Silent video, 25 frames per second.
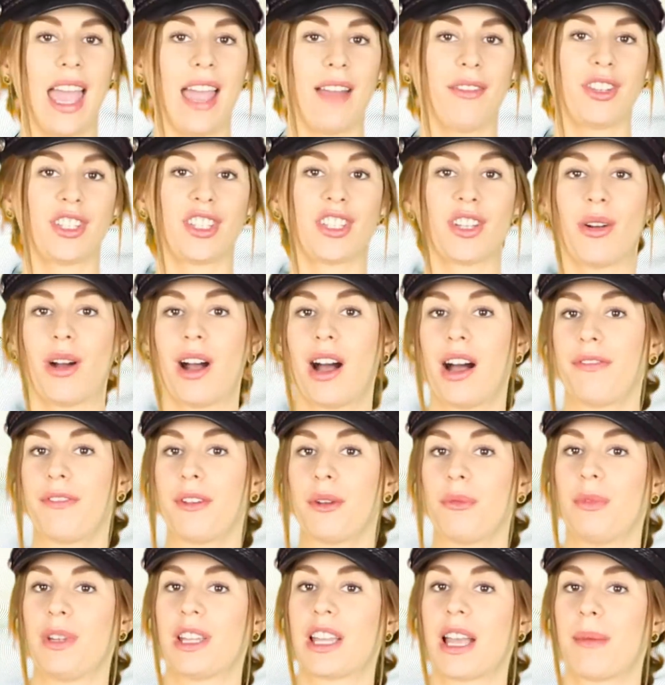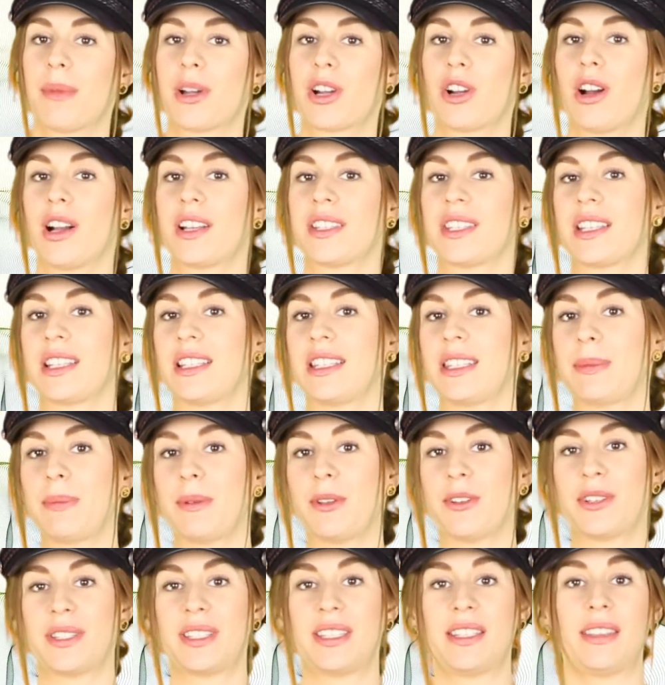Every so often we come across a
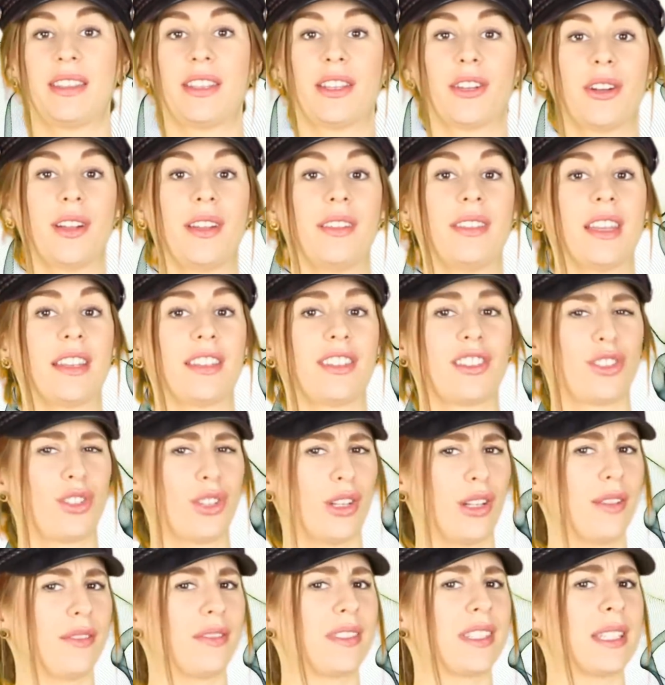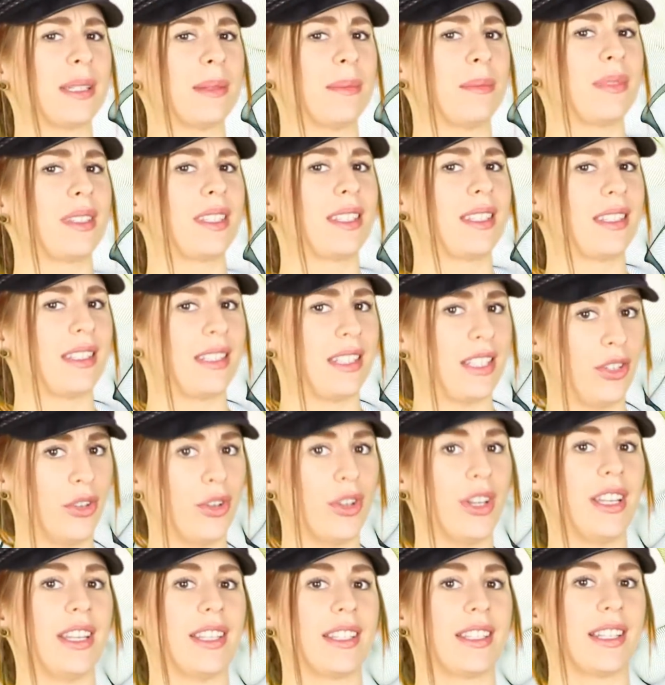conspiracy theory that deserves some
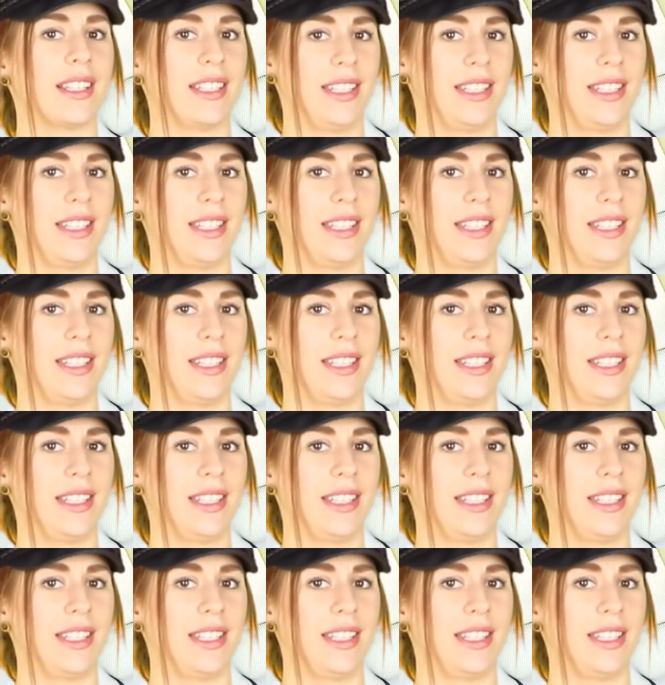serious